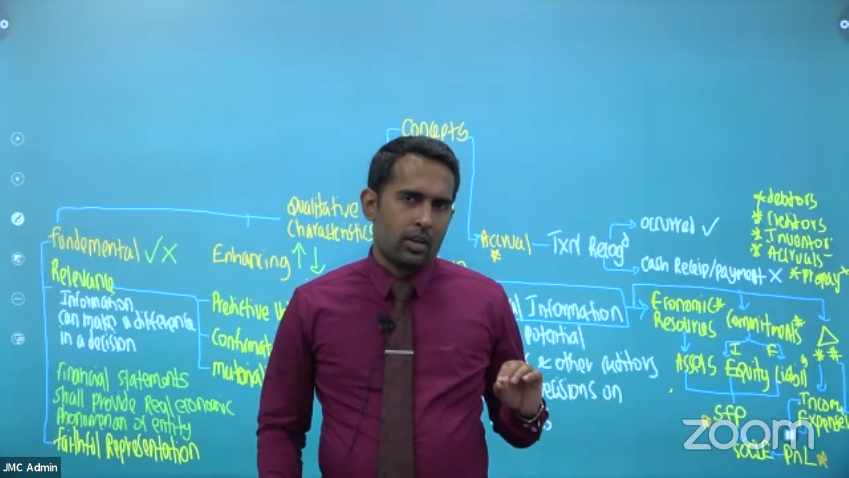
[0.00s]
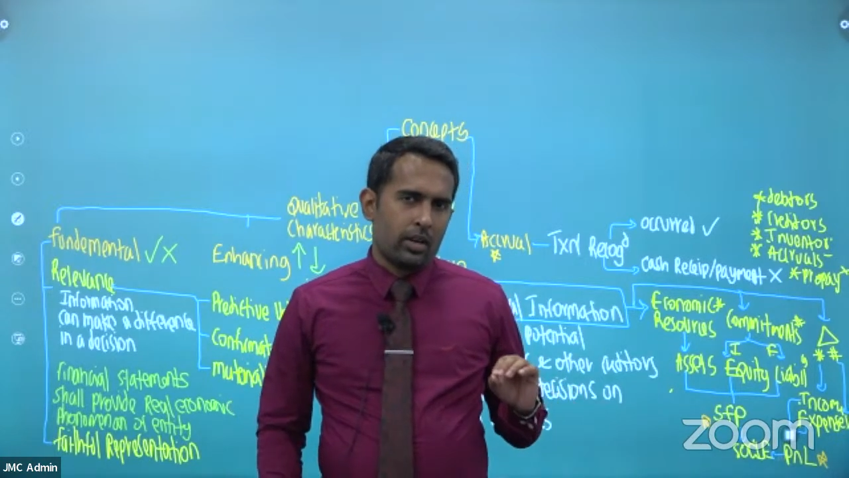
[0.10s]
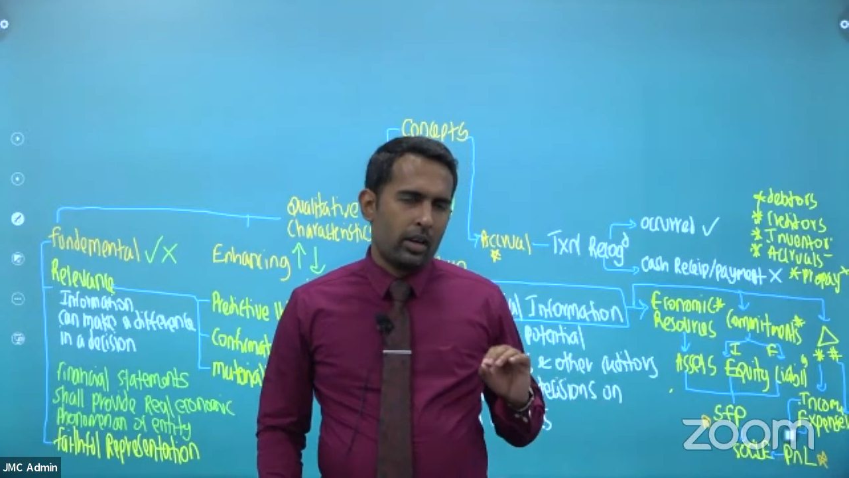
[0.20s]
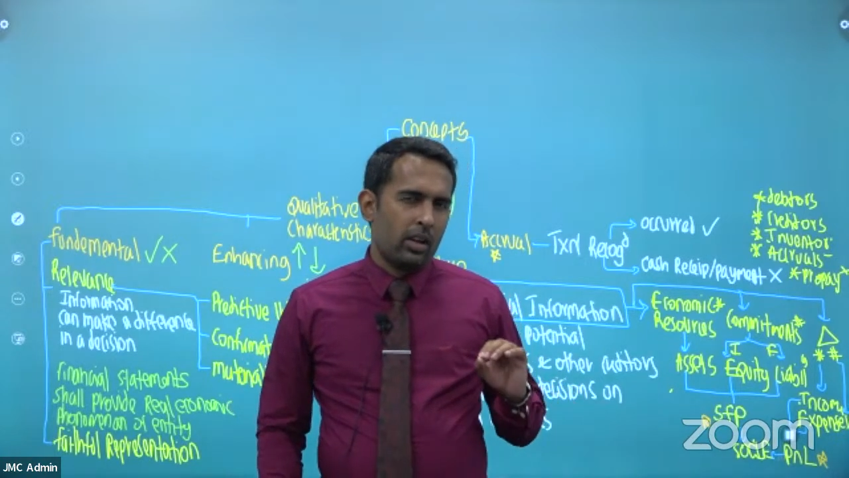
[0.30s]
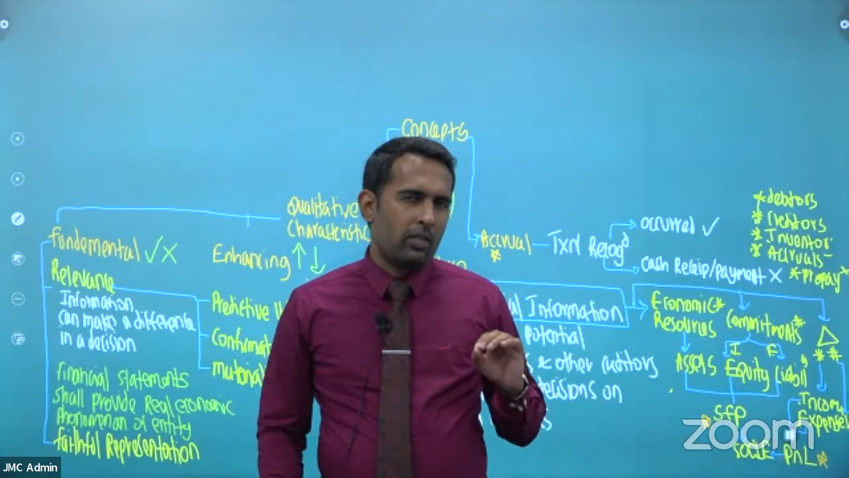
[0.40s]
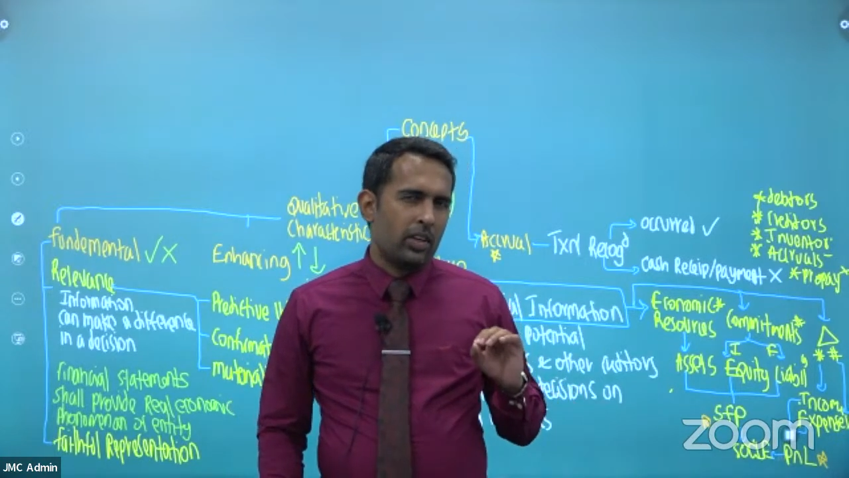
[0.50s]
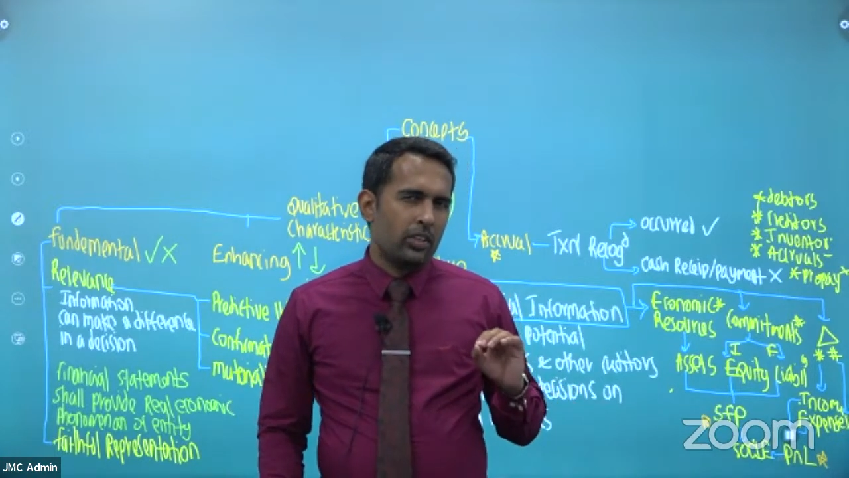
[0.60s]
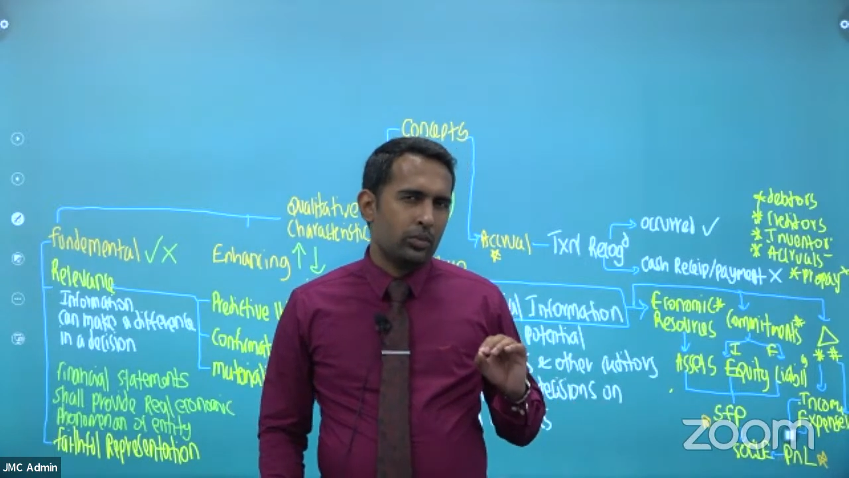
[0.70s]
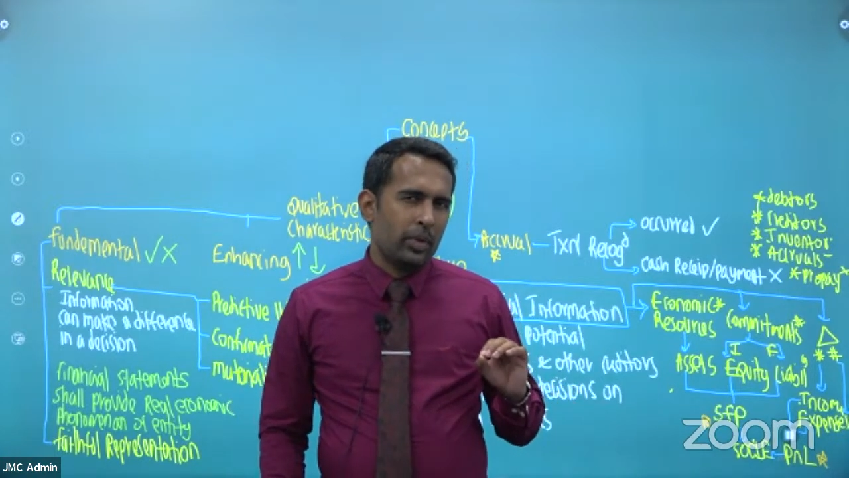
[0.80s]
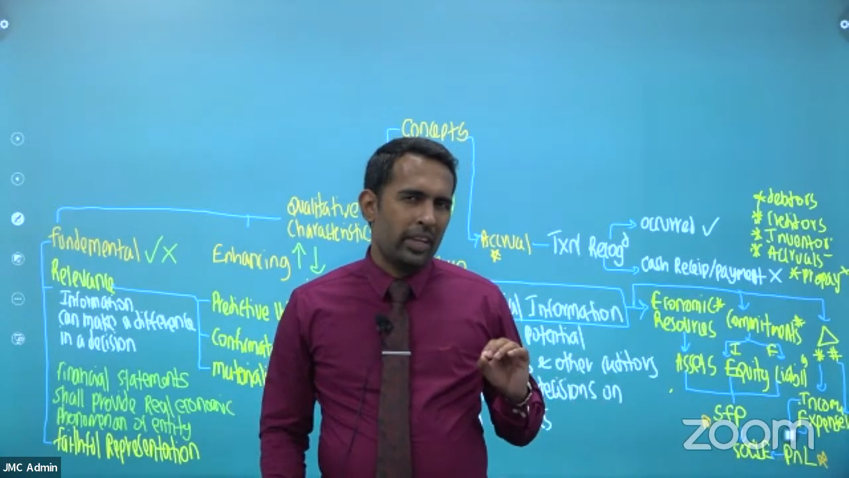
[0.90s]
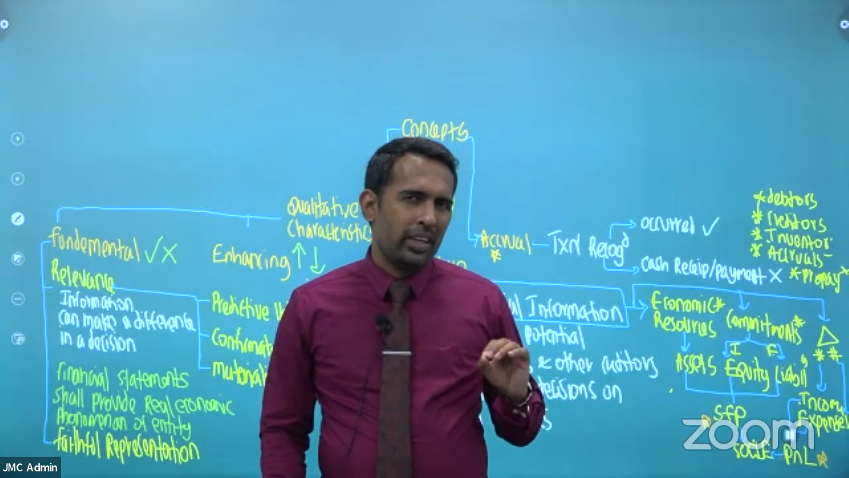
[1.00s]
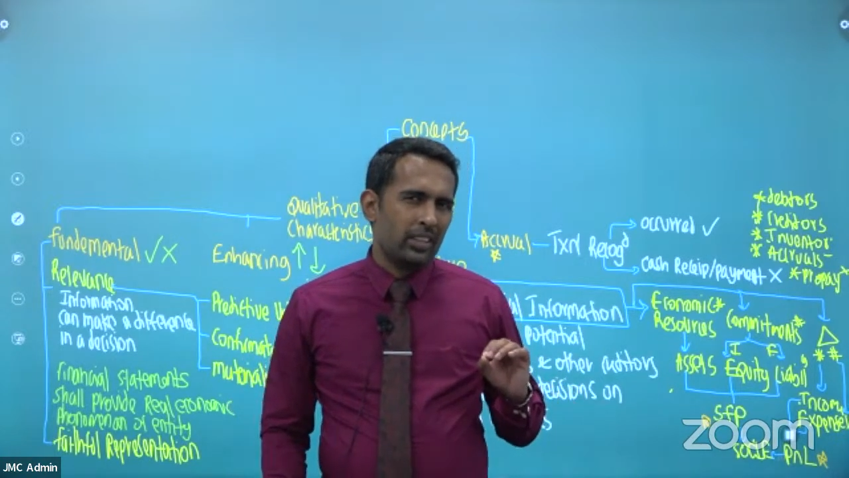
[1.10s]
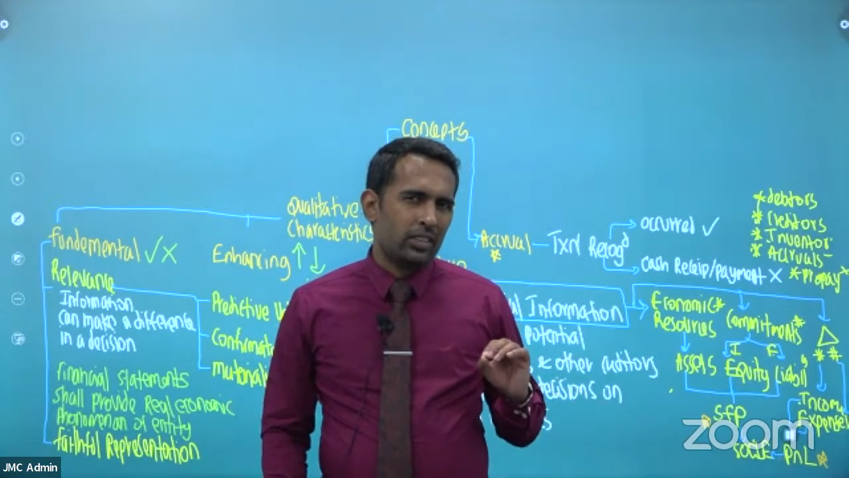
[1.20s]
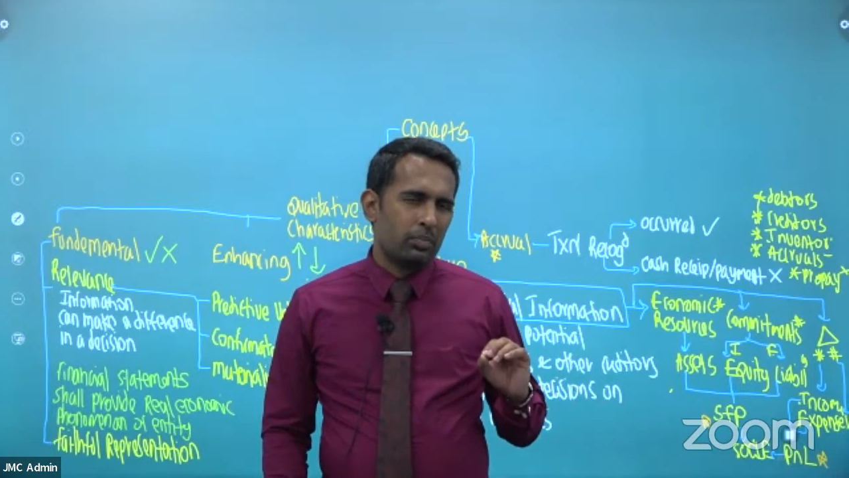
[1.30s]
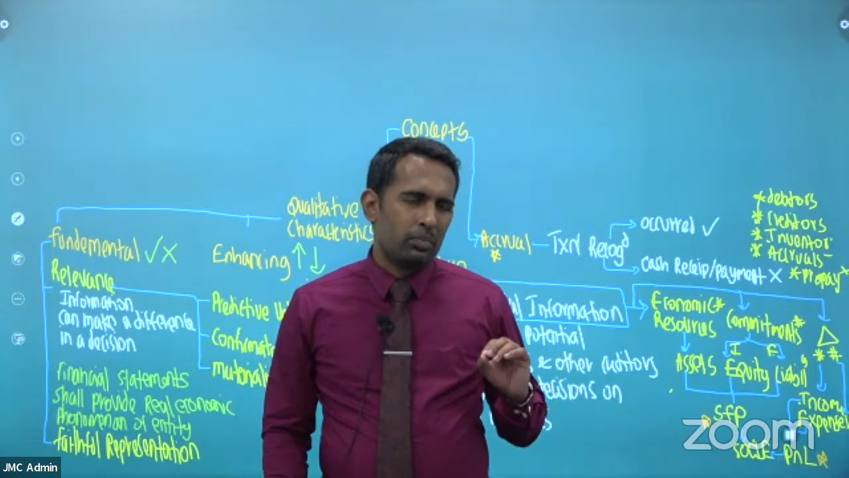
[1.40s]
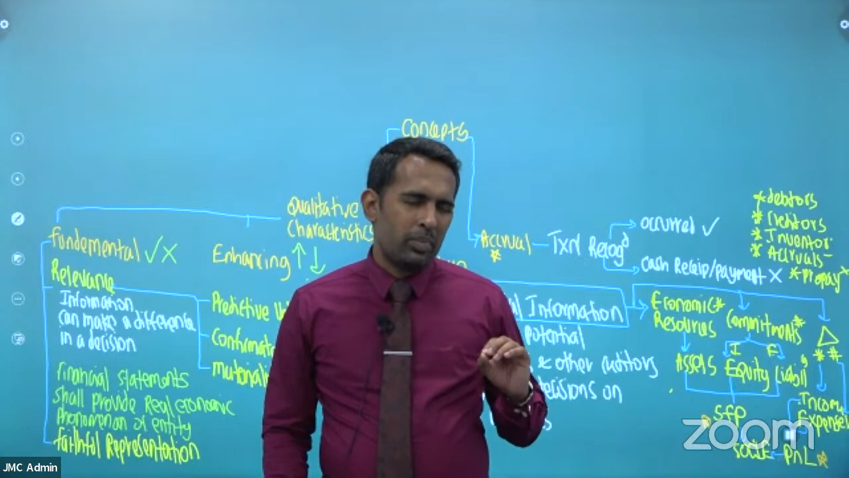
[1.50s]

relevance means